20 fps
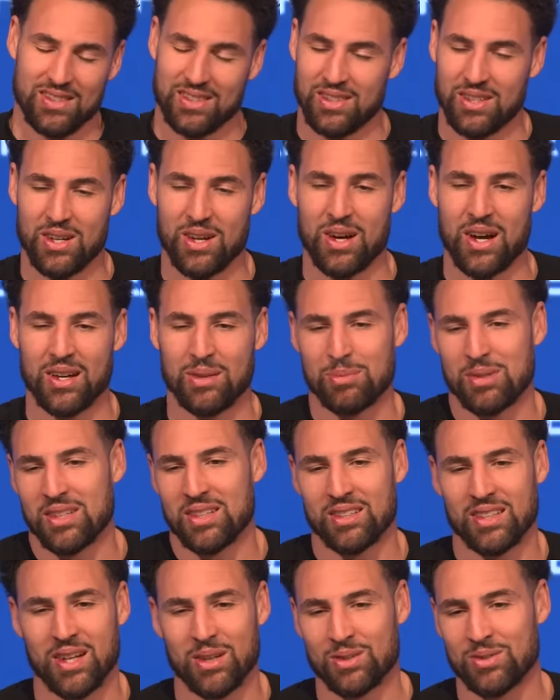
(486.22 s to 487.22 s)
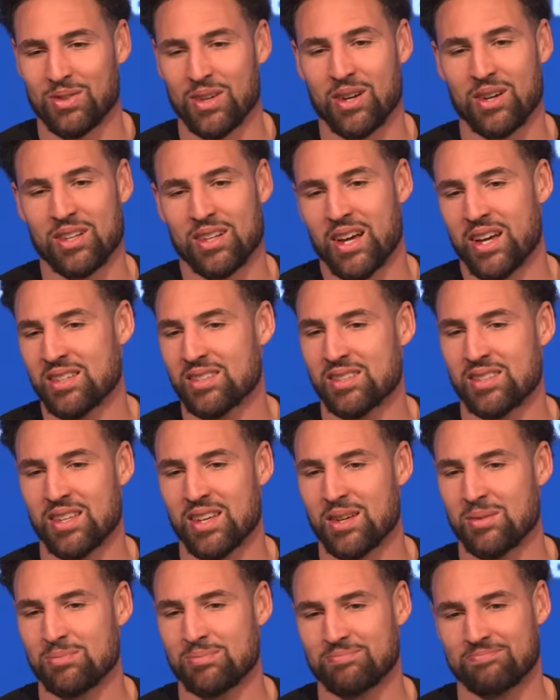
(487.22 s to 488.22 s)
no, I mean that was very nice of
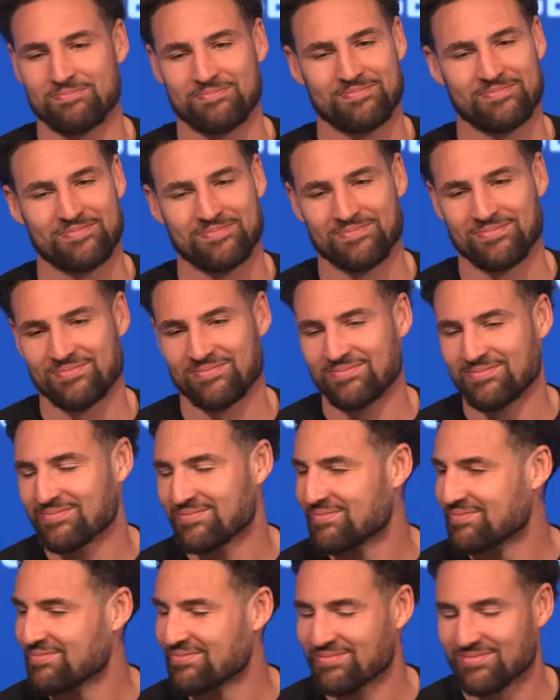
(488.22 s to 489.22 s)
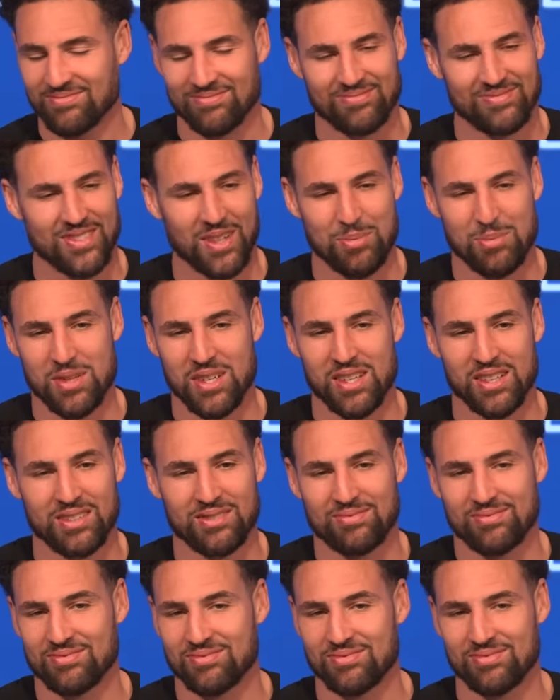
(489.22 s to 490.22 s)
them. I mean,